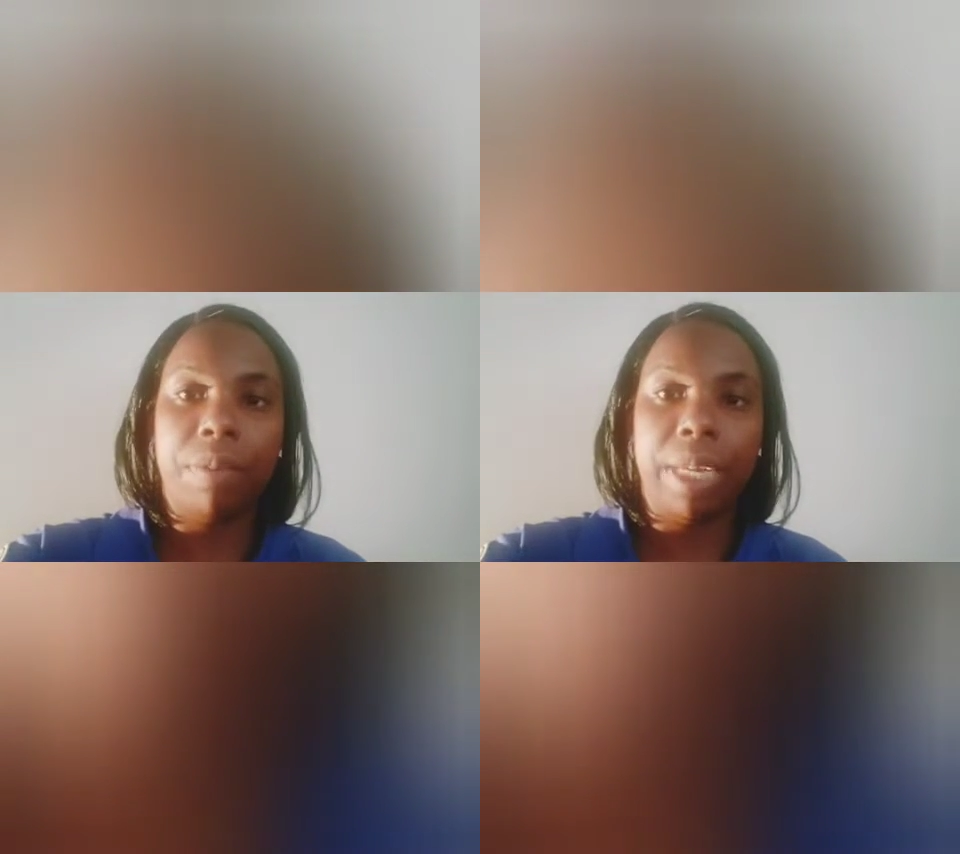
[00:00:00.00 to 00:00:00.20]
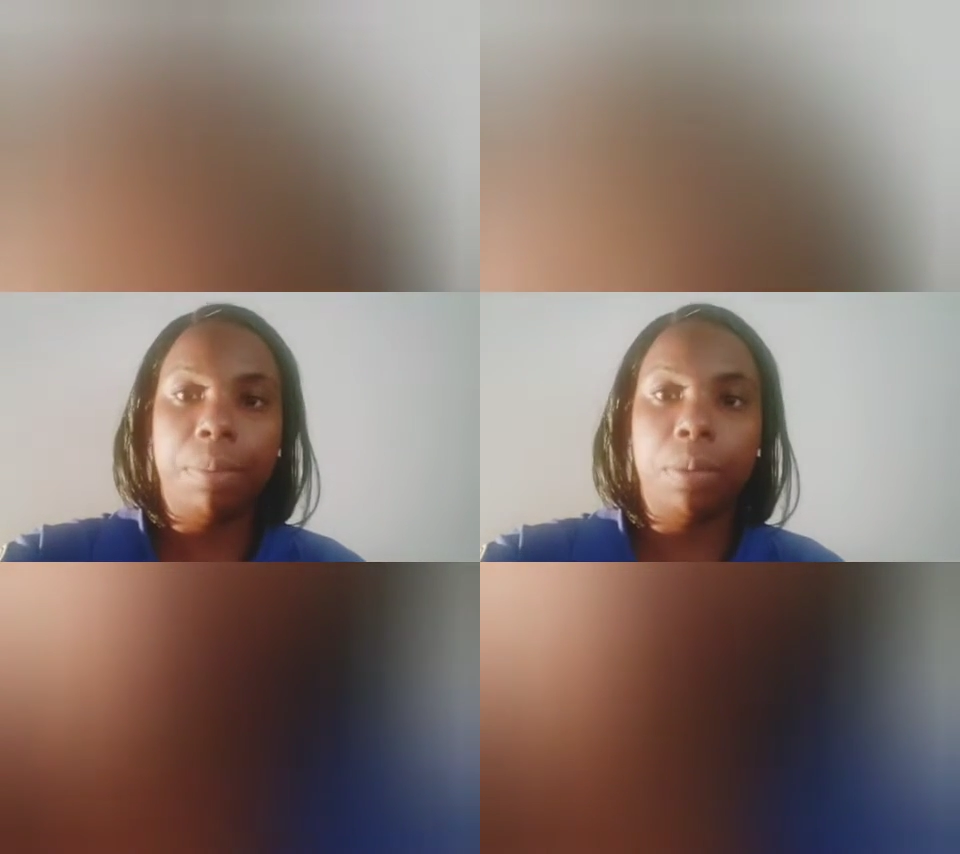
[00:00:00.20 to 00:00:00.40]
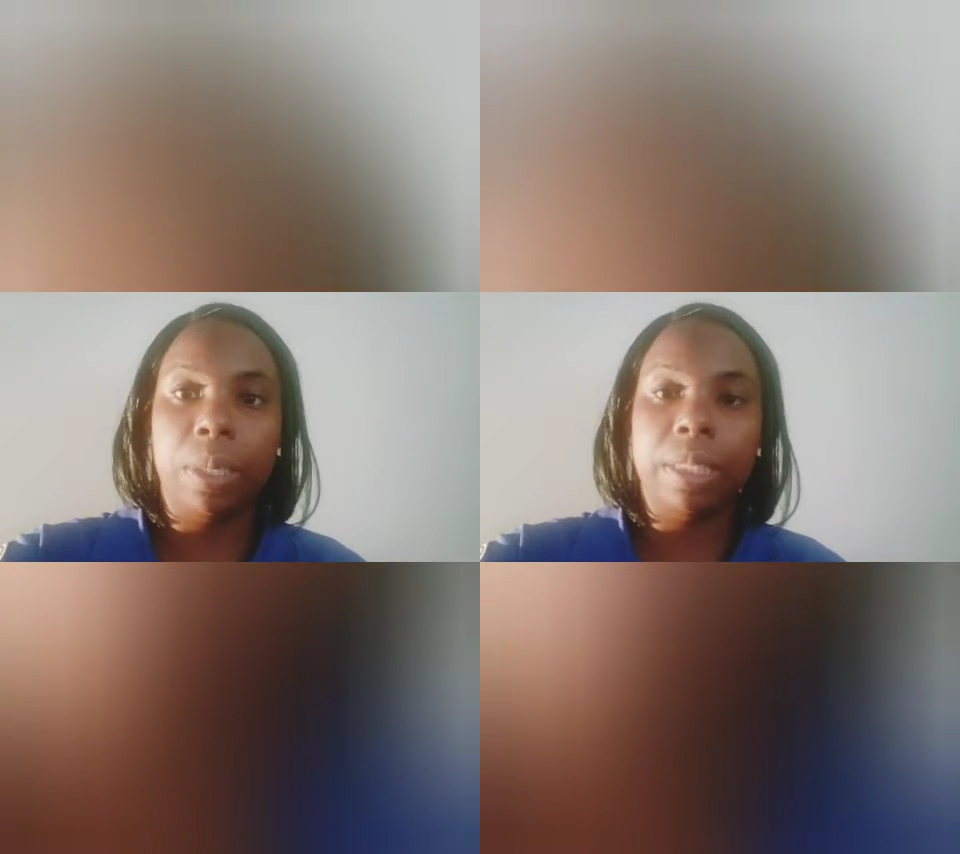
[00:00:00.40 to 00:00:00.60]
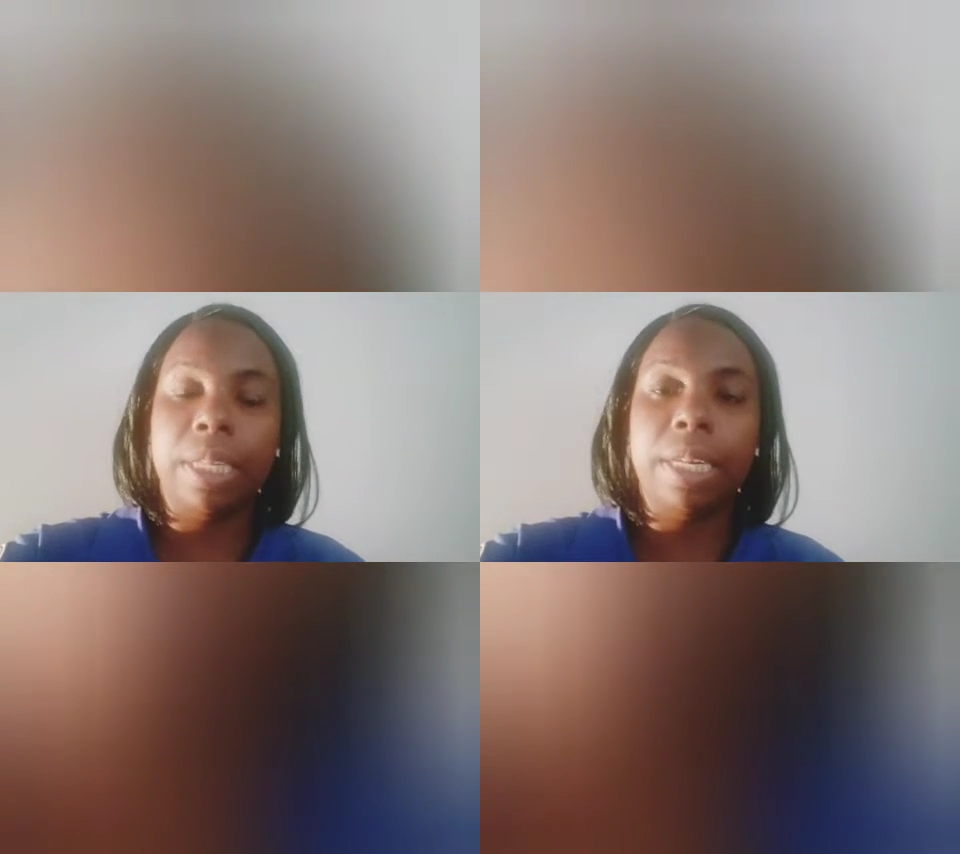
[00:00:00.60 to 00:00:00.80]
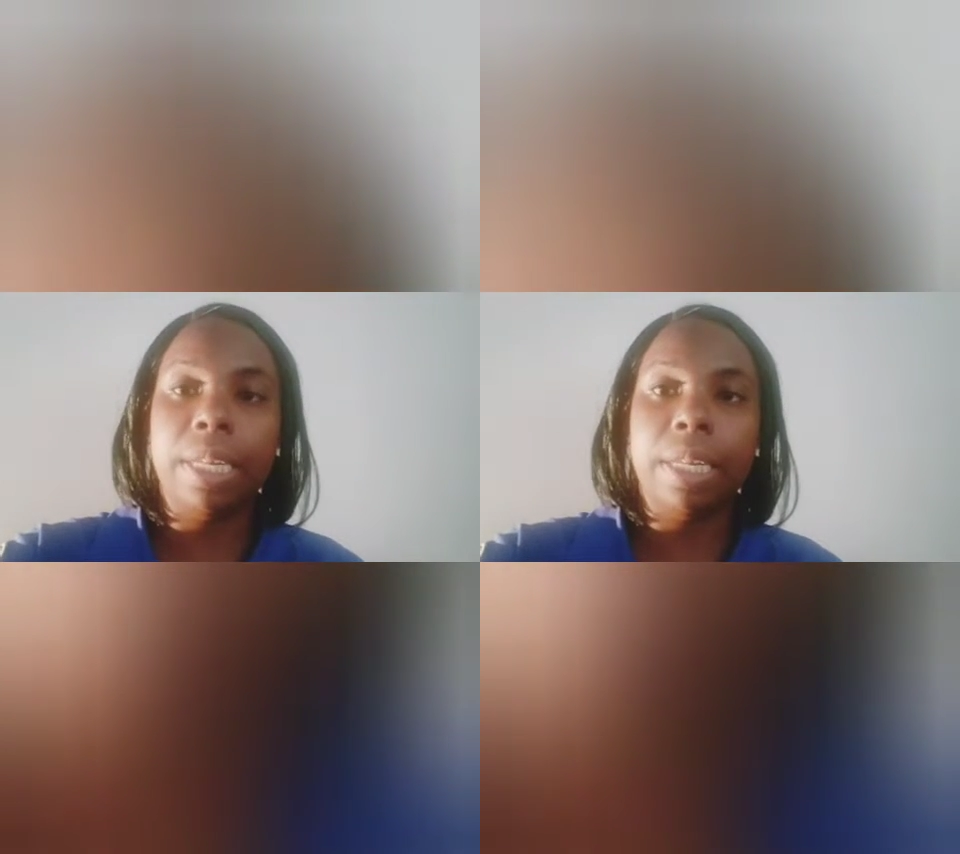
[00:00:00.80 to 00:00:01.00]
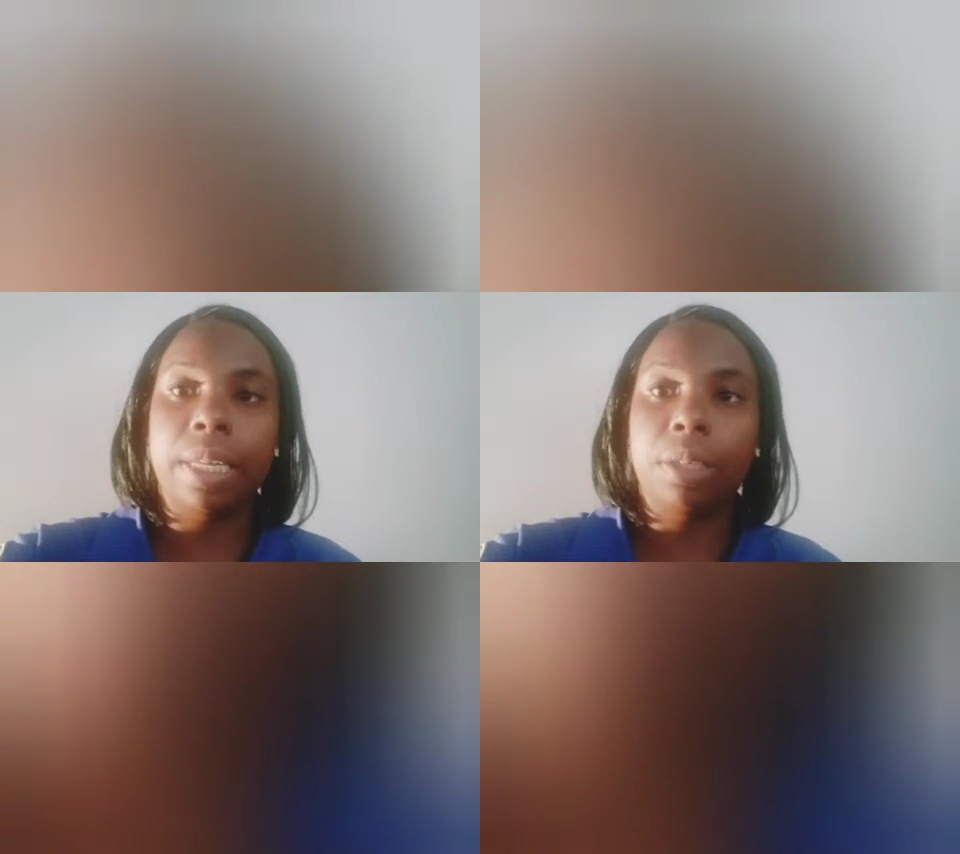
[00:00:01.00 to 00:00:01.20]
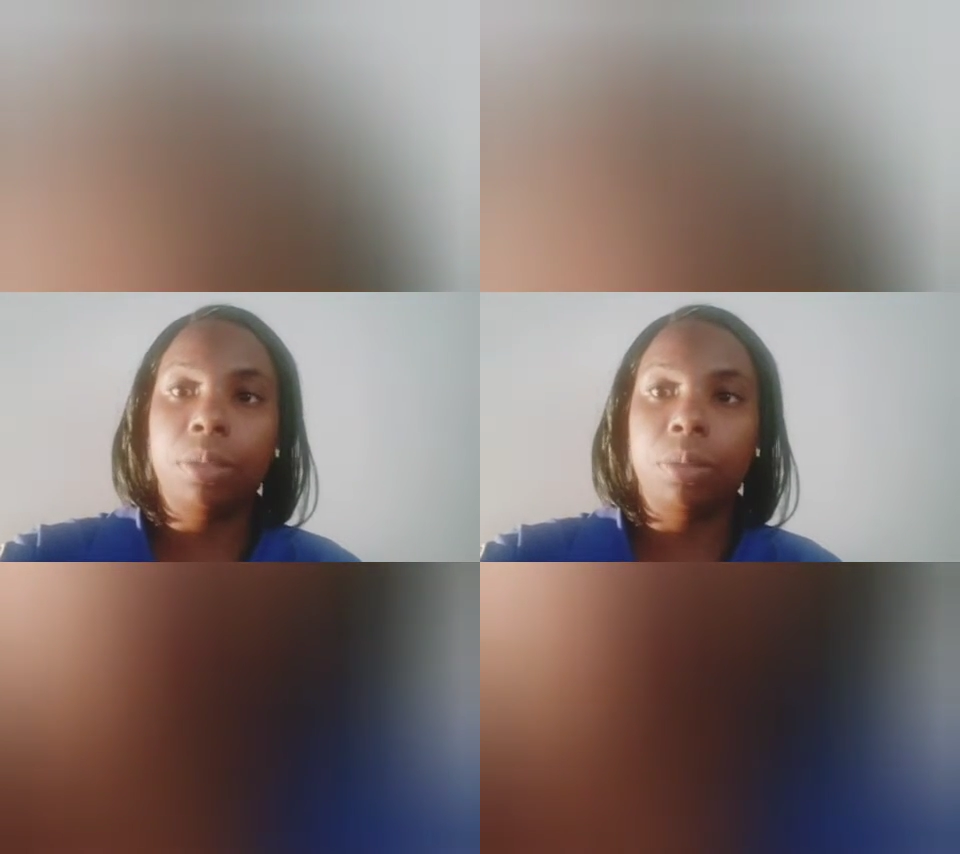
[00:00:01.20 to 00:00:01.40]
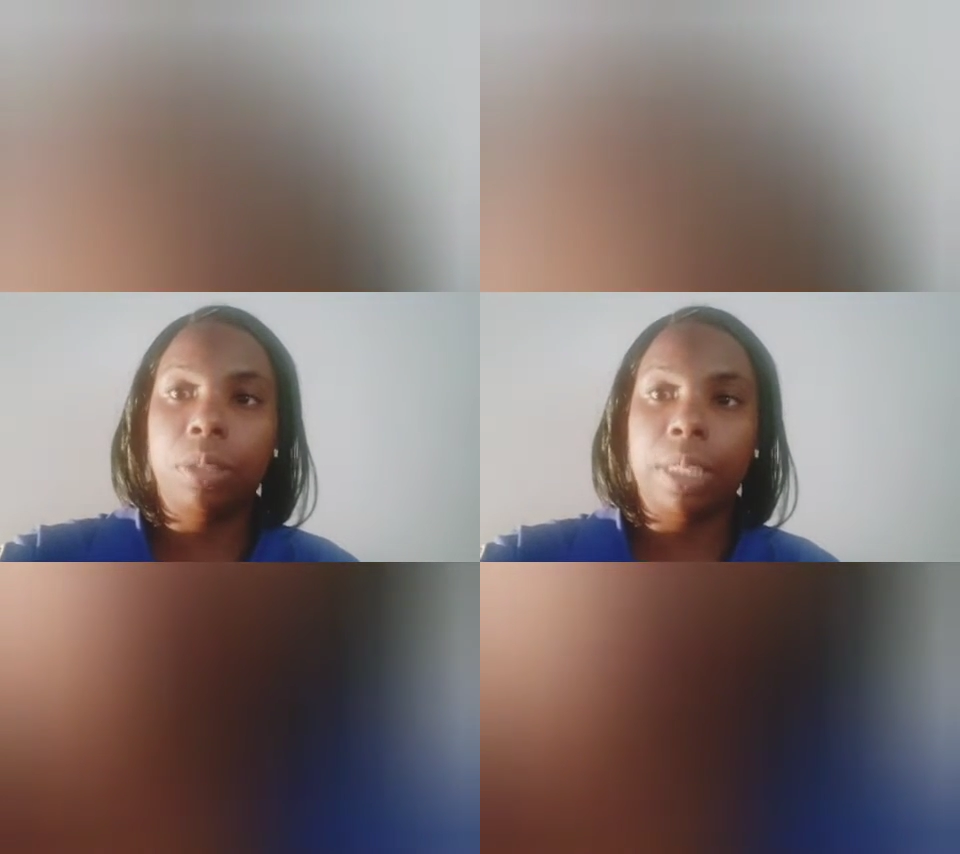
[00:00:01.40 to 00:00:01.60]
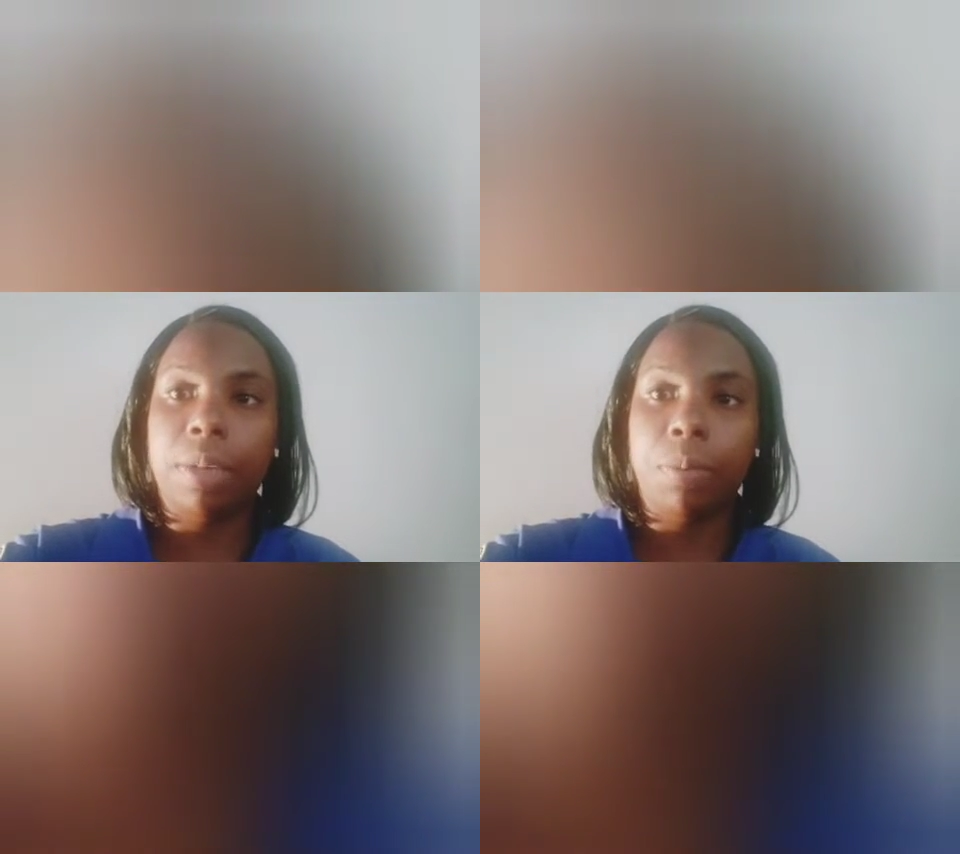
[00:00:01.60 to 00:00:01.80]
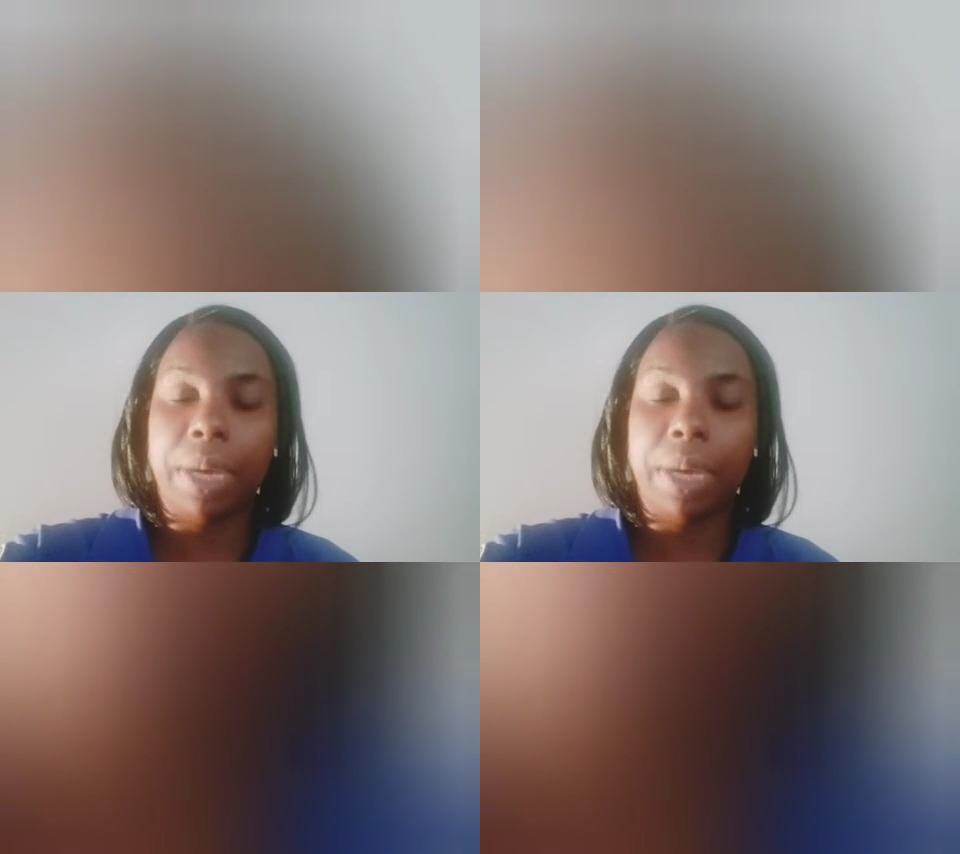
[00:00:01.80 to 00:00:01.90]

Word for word: available in DDD2C